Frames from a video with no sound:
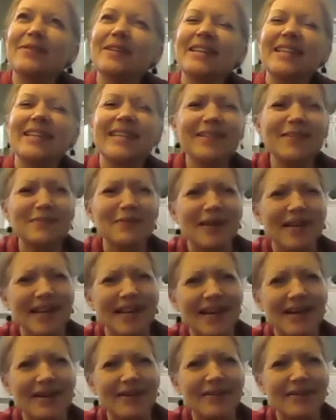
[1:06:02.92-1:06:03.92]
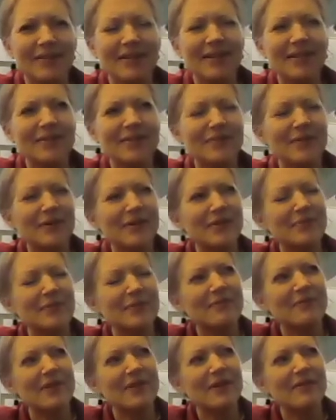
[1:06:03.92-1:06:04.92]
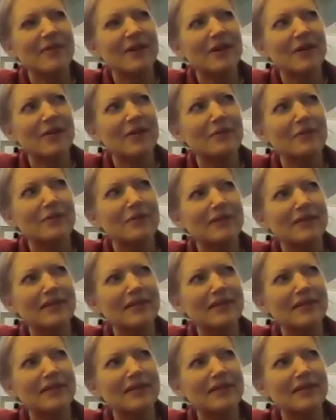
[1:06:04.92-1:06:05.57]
what it is right now as far as my favorite goes.